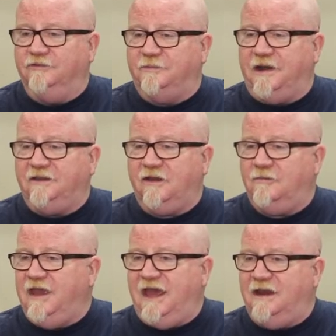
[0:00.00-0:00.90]
but I thought
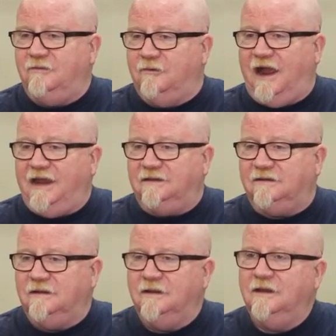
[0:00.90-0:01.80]
we had it right.
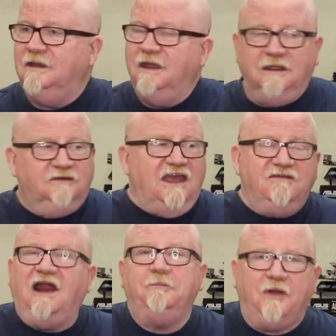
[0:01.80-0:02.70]

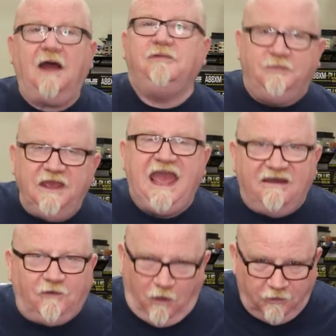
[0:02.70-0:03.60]
David, I probably
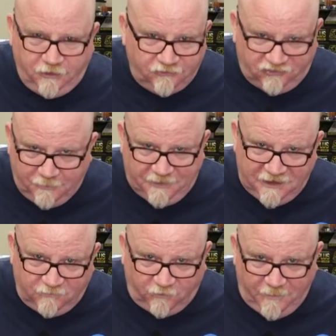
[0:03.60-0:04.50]
have all your shipping
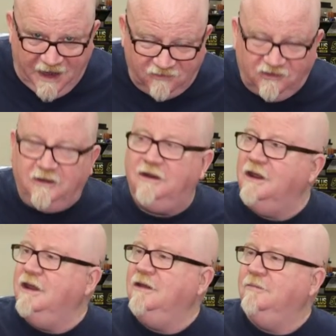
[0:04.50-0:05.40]
information,
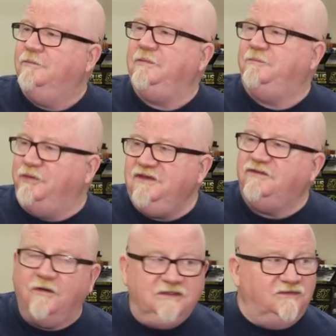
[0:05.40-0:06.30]
but please
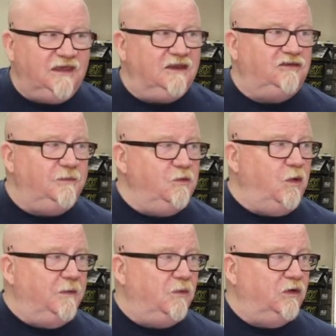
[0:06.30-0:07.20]
go ahead and send it to me
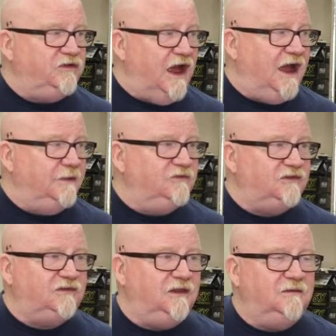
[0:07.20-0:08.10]
one more time
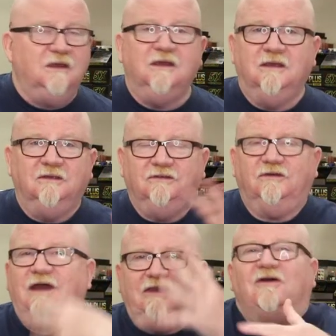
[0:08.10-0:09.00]
just to,
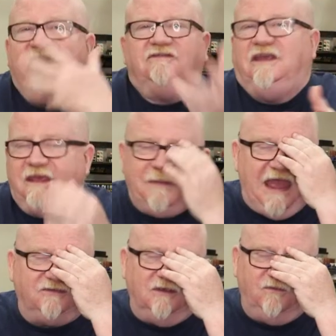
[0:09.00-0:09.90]
so I don't have to keep
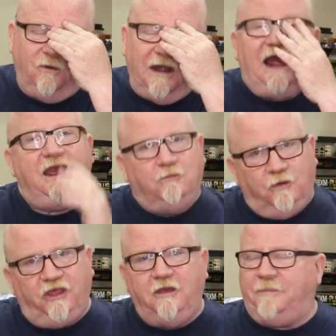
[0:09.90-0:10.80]
asking for it. I
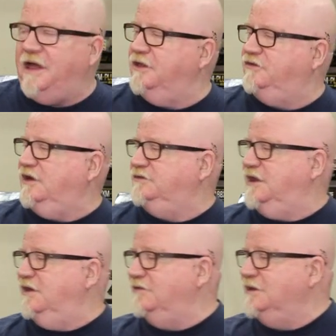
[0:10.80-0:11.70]
really apologize,
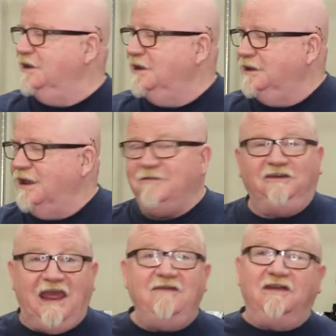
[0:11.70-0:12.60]
David. I mean,
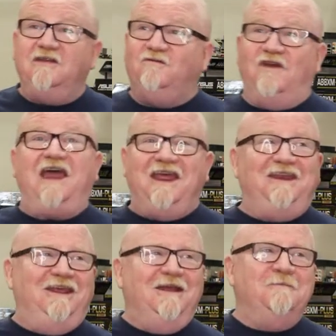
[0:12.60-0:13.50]
David
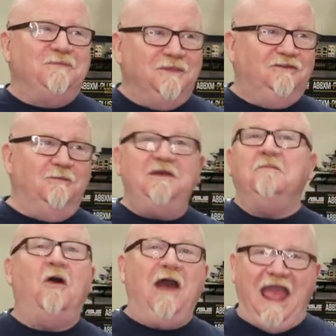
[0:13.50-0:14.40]
invented to be
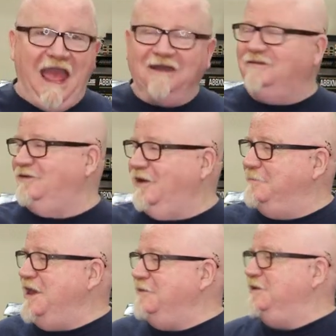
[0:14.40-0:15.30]
Mohan, so I
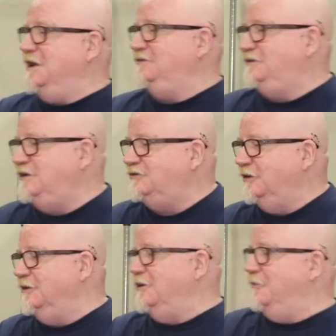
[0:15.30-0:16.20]
made him a nice t
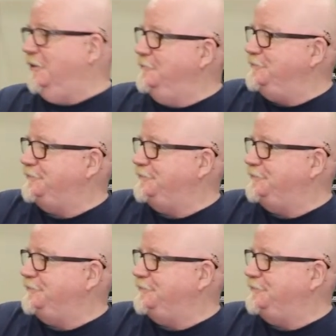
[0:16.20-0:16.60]
shirt. Oh, well.